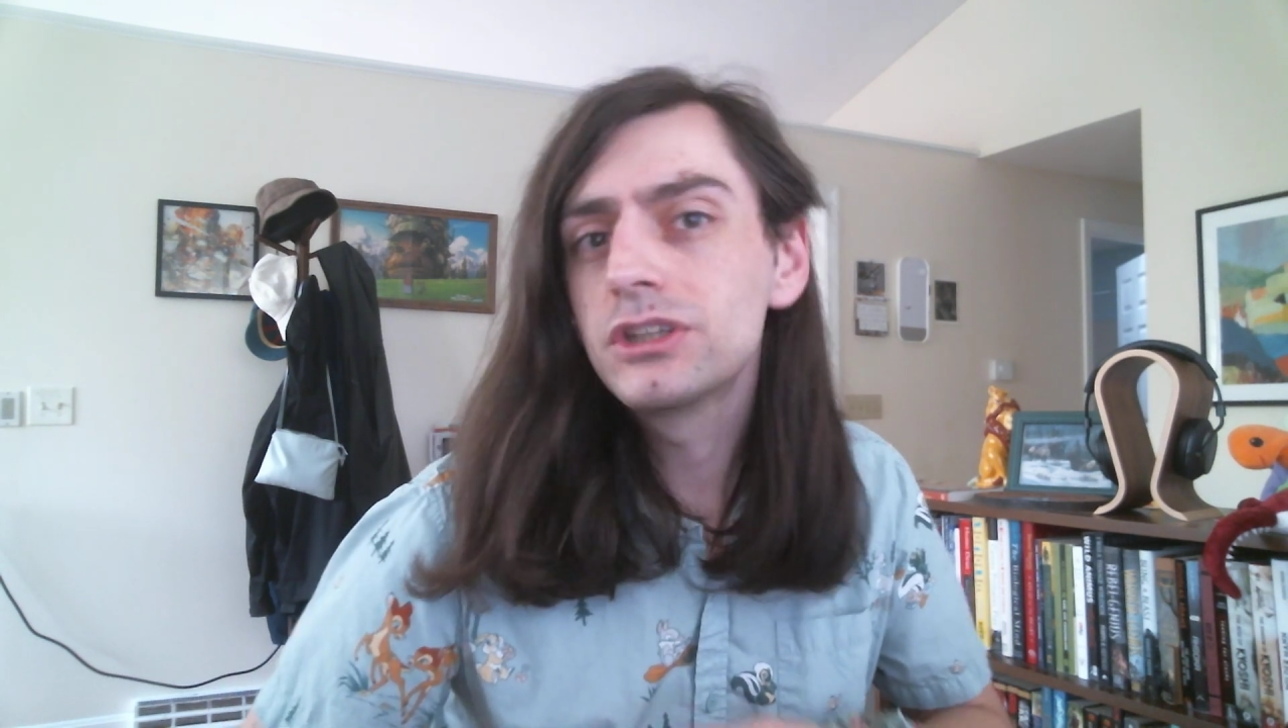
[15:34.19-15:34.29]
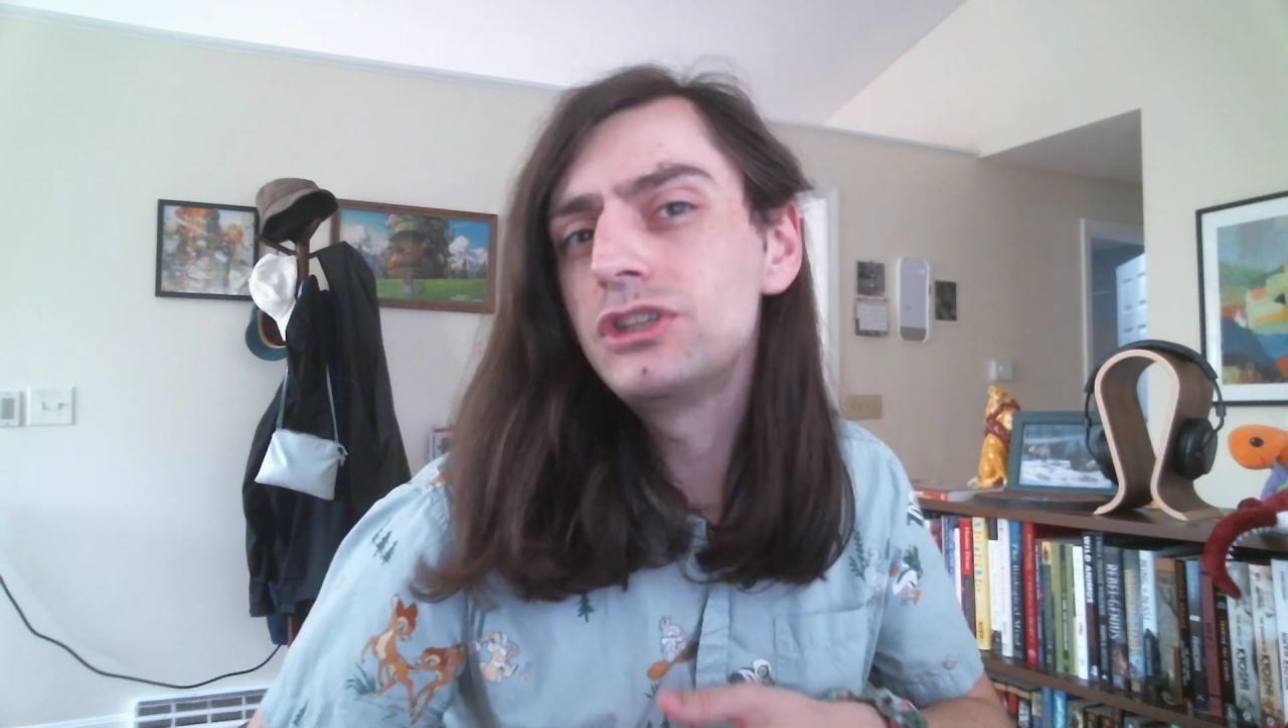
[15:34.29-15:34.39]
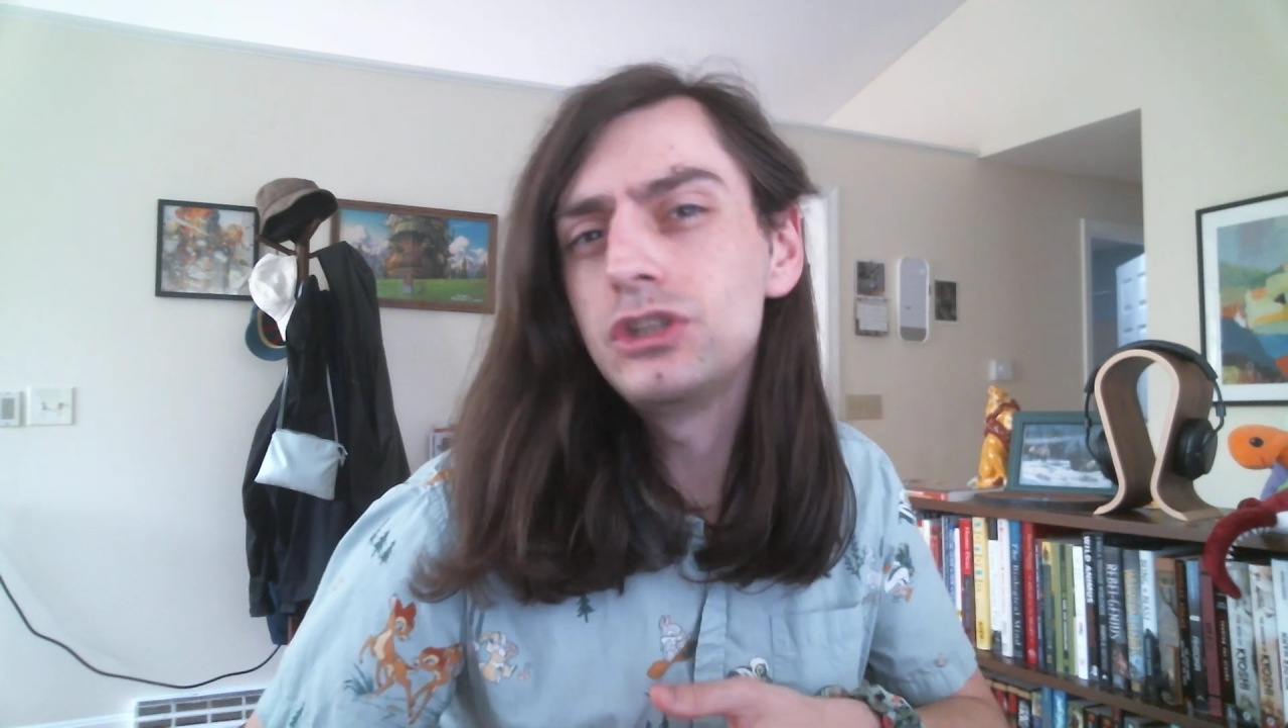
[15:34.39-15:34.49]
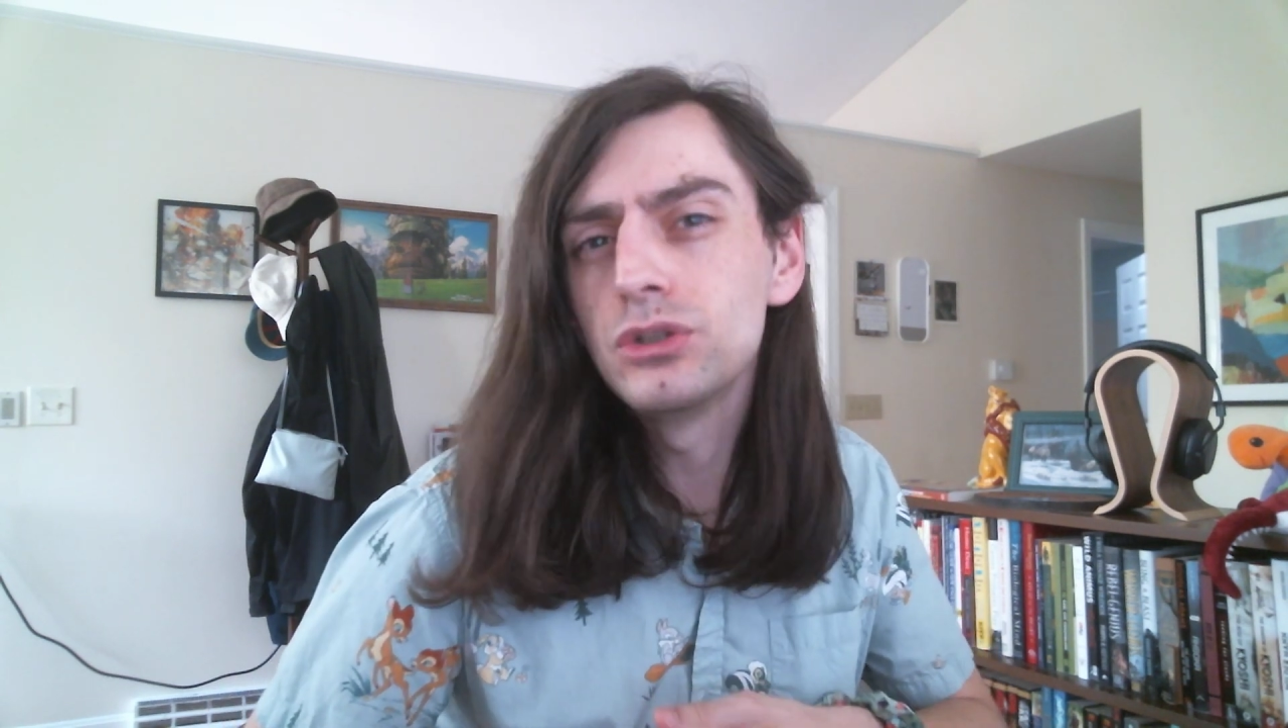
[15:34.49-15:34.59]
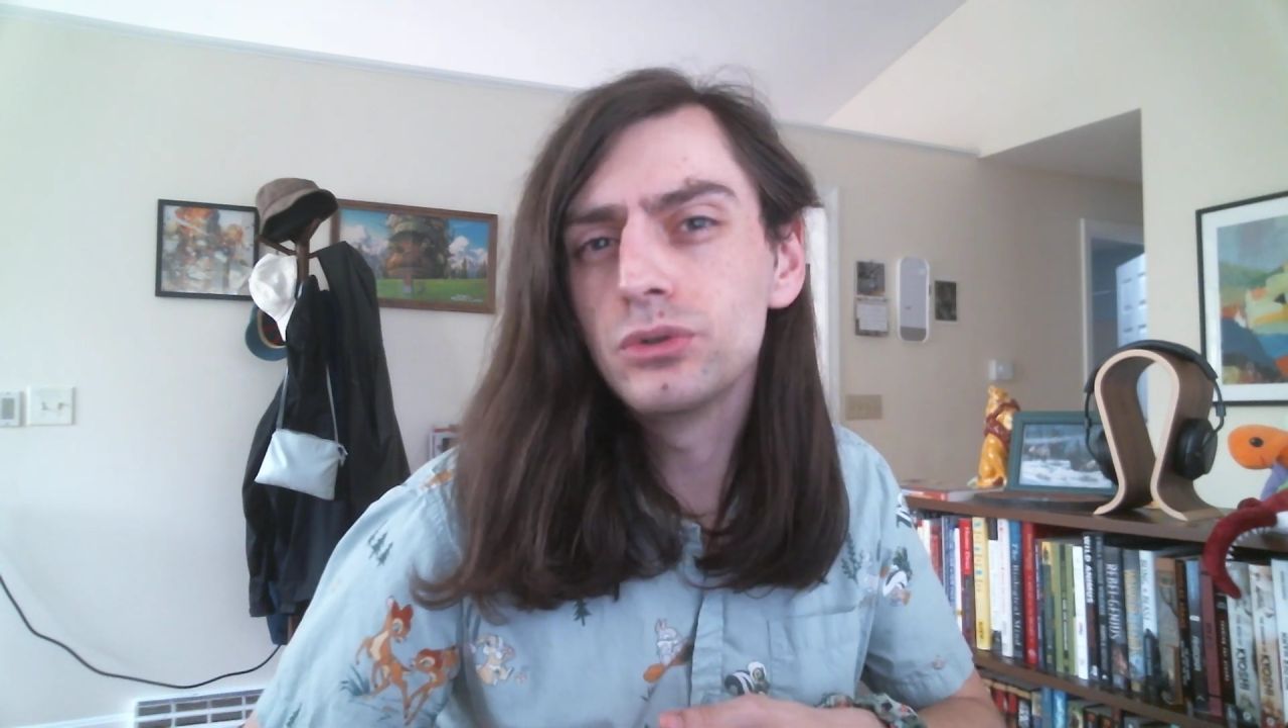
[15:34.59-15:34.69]

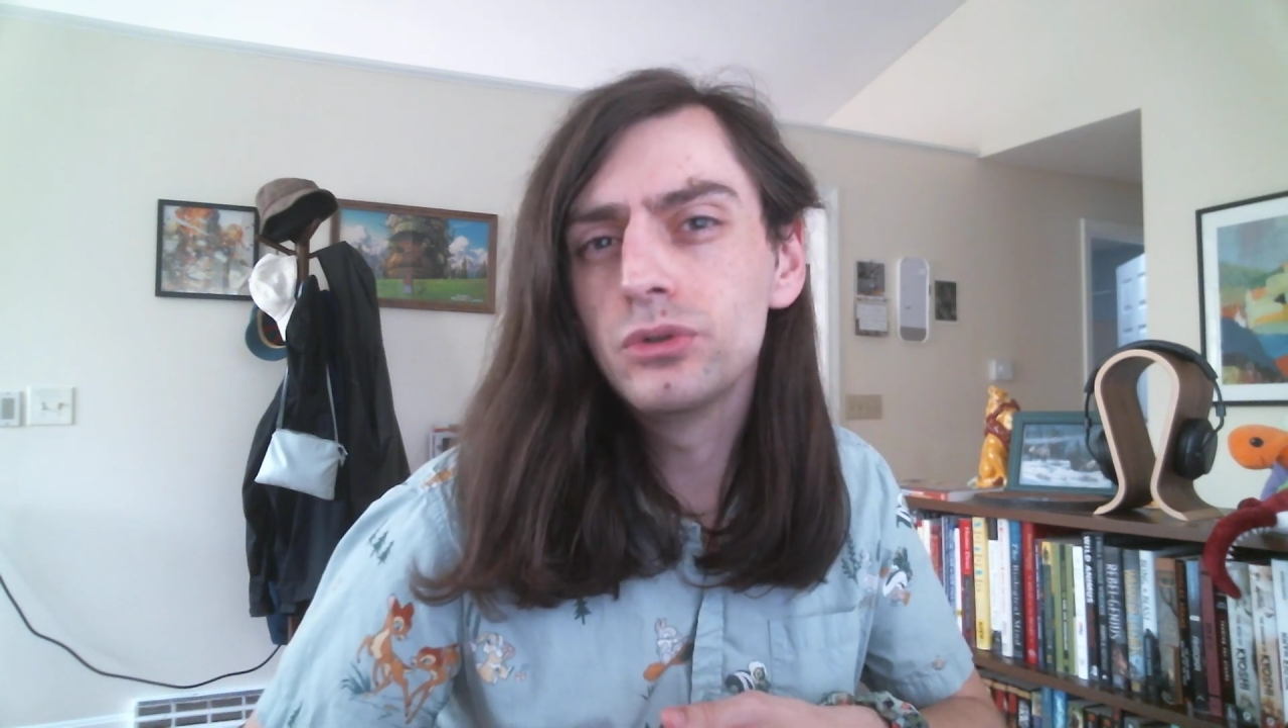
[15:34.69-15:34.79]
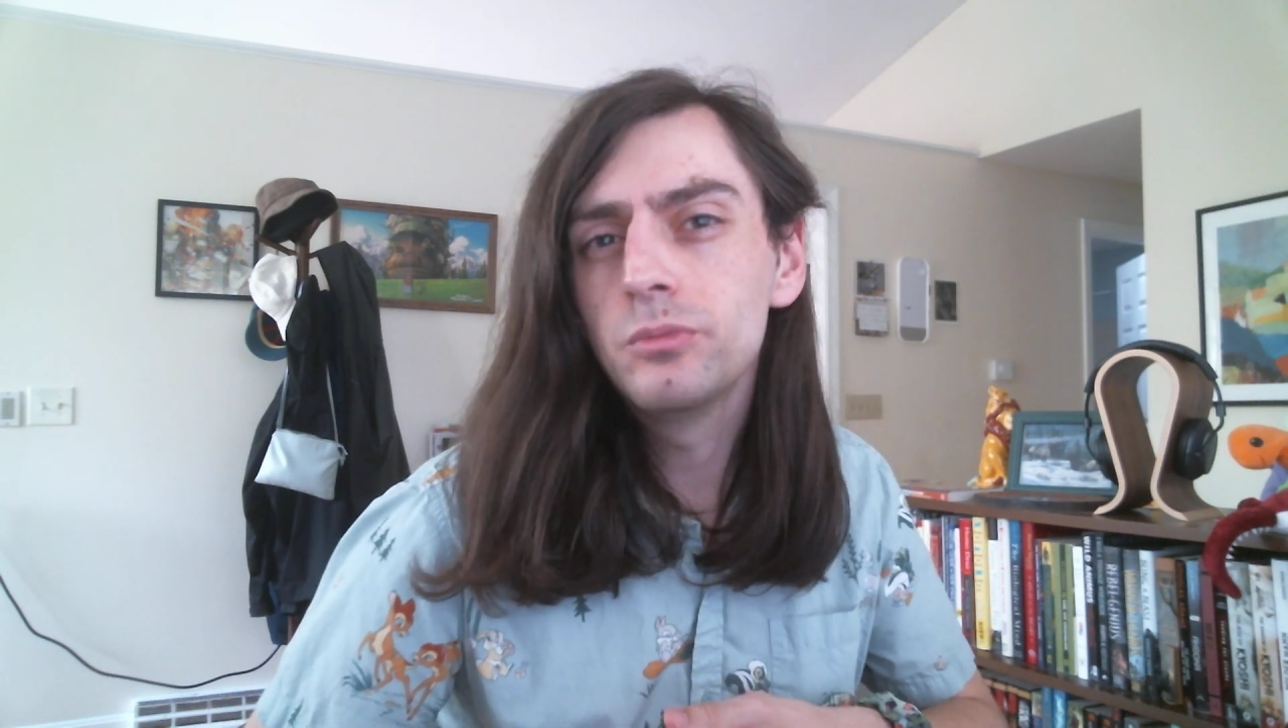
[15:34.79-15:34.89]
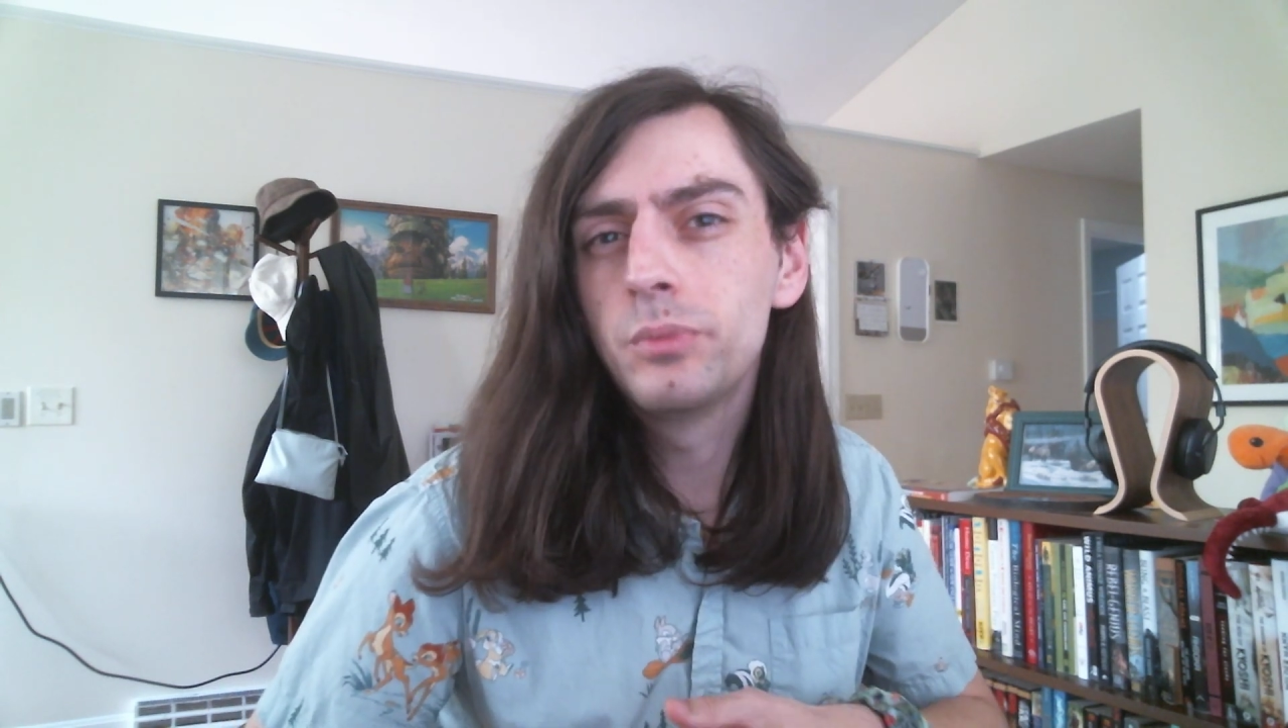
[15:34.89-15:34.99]
cute,